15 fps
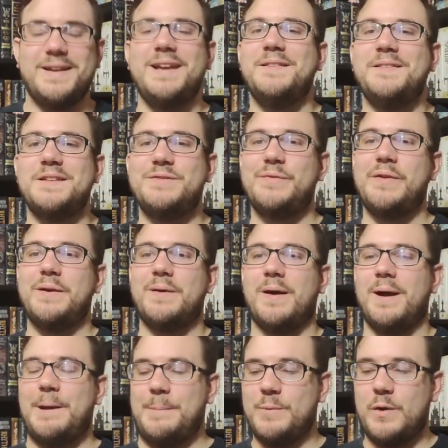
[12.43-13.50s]
In this video,
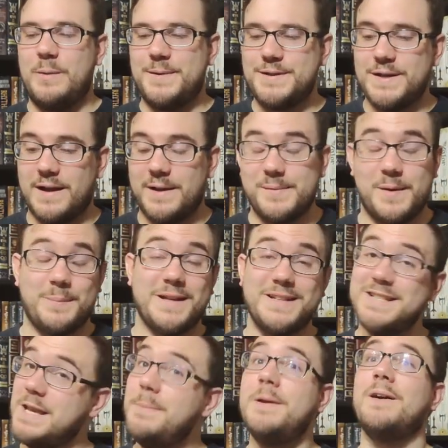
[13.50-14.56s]
I am going to be talking about my
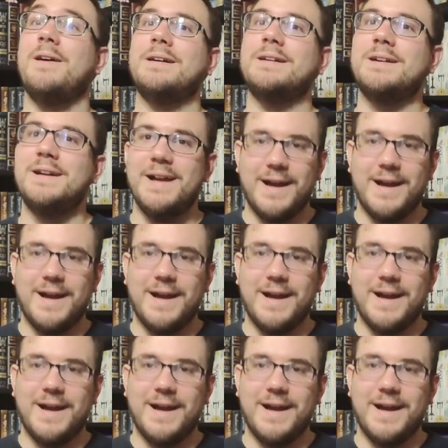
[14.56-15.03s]
TBR